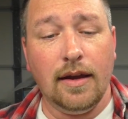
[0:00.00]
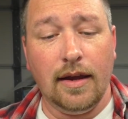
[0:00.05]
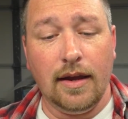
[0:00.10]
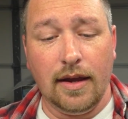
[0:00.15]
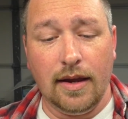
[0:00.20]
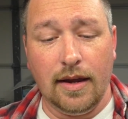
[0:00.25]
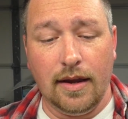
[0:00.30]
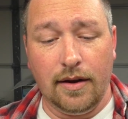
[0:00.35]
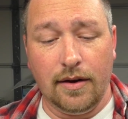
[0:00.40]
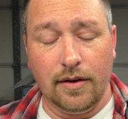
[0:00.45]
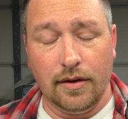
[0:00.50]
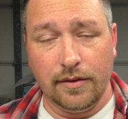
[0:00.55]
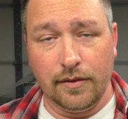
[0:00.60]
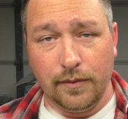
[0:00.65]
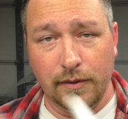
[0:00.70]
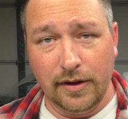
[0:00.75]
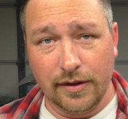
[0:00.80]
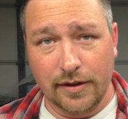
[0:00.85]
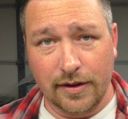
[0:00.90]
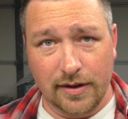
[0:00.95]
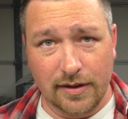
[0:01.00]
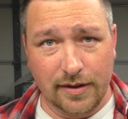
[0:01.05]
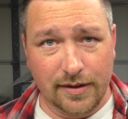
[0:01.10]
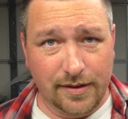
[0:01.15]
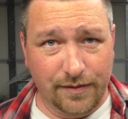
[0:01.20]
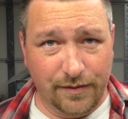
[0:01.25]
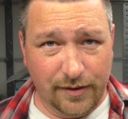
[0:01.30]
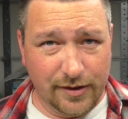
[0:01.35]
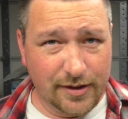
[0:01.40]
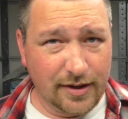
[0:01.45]
and on the real
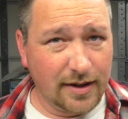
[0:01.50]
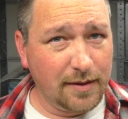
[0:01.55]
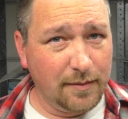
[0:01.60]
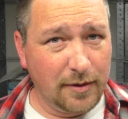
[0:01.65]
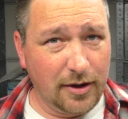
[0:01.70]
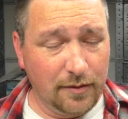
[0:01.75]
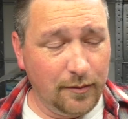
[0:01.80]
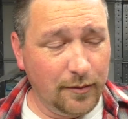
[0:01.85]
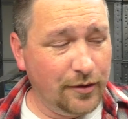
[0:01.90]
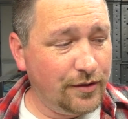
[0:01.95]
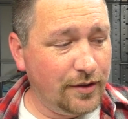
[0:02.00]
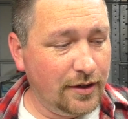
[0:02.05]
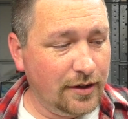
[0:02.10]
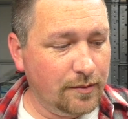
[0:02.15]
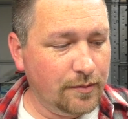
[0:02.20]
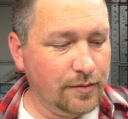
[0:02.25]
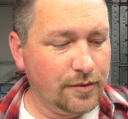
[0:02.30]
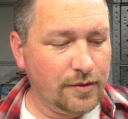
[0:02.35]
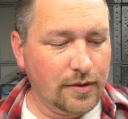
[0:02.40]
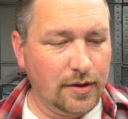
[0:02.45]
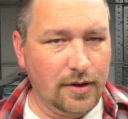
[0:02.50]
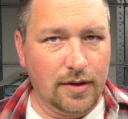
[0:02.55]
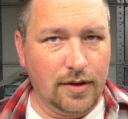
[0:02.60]
Dauntless, if you check them out in museums,